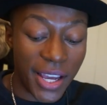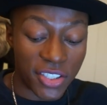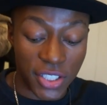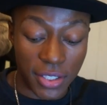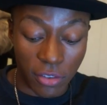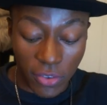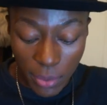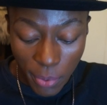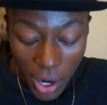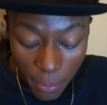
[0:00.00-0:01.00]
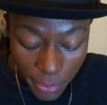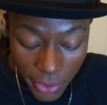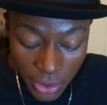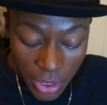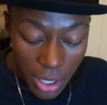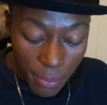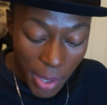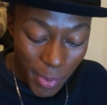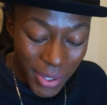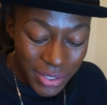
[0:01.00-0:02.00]
black jeans they really pop
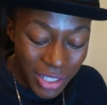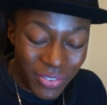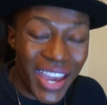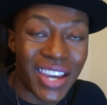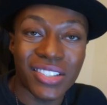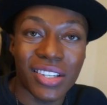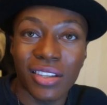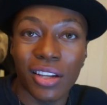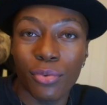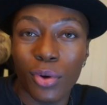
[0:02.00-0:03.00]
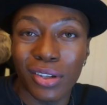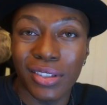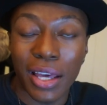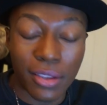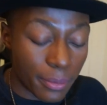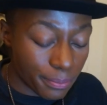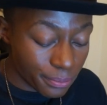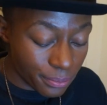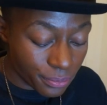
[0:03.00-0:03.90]
but um, I wanted these for ages and I thought I'd just get them